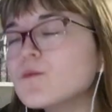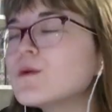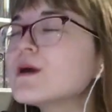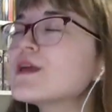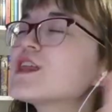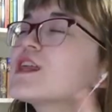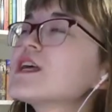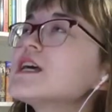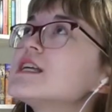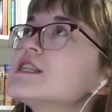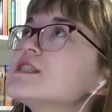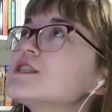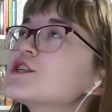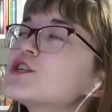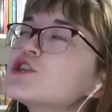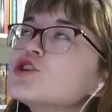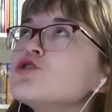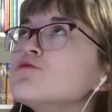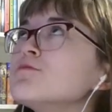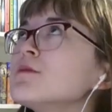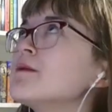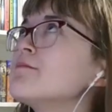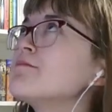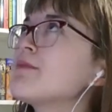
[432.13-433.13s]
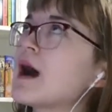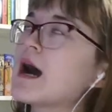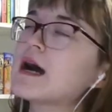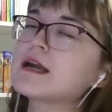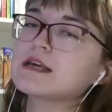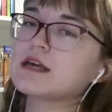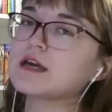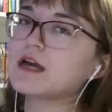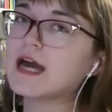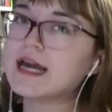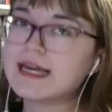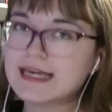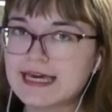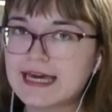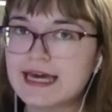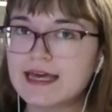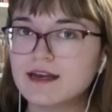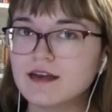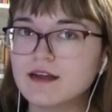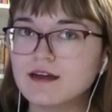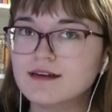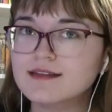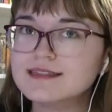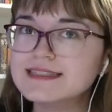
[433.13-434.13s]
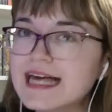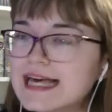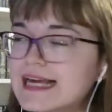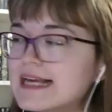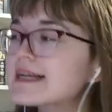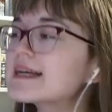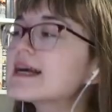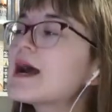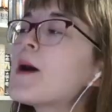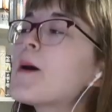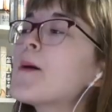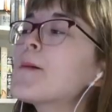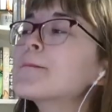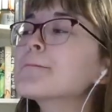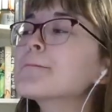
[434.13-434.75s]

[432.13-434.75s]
with his human body again? Like,